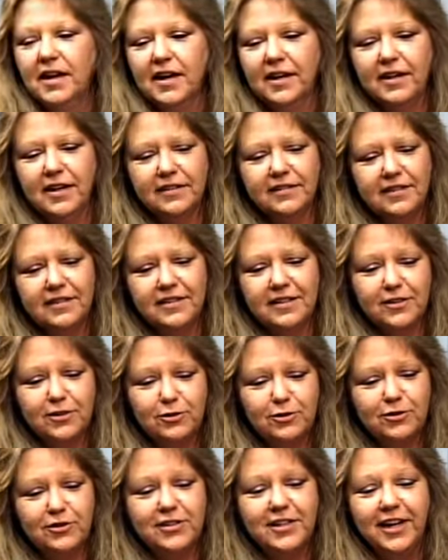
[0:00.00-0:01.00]
And I said,
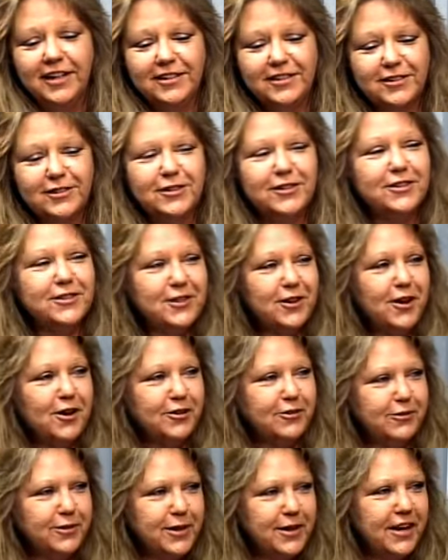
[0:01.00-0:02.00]
this is such a good
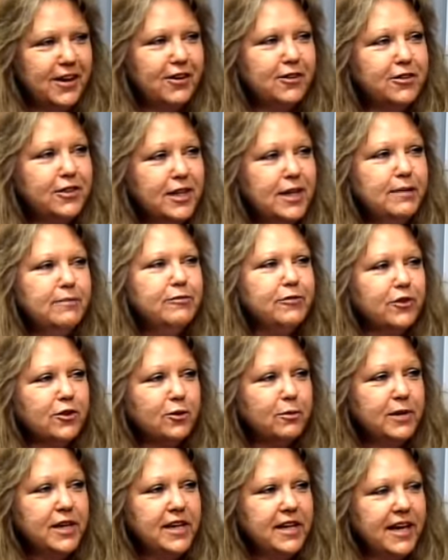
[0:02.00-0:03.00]
song with our theme for
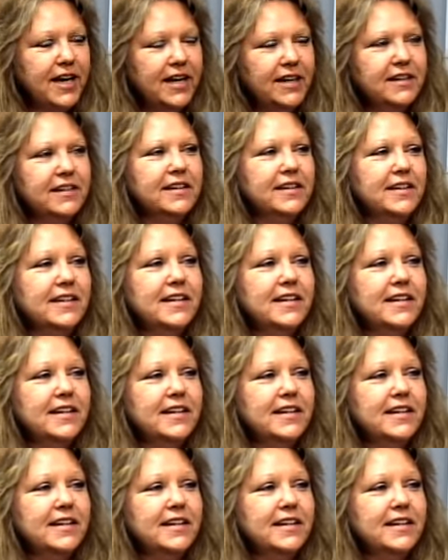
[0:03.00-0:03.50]
the weekend.